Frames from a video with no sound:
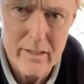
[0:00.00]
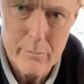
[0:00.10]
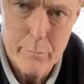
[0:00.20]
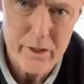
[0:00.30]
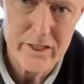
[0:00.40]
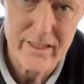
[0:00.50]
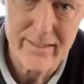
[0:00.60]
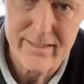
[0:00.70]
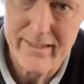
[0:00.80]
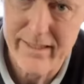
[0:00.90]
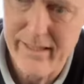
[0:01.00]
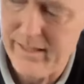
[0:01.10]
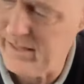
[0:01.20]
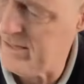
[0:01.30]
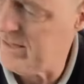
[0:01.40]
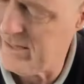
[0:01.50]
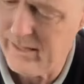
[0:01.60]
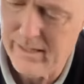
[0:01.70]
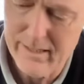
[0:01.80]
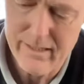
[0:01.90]
pushing the seat
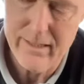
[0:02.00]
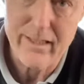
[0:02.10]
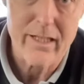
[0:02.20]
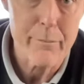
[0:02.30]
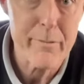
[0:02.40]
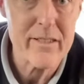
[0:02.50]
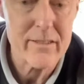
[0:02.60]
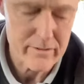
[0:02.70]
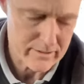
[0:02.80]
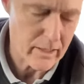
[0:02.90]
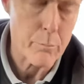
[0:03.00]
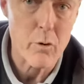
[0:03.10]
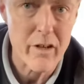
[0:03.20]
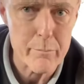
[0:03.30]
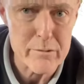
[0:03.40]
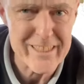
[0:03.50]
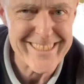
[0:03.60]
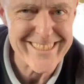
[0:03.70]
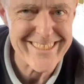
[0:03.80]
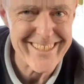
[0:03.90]
up into its upright
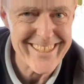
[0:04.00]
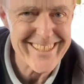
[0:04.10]
position.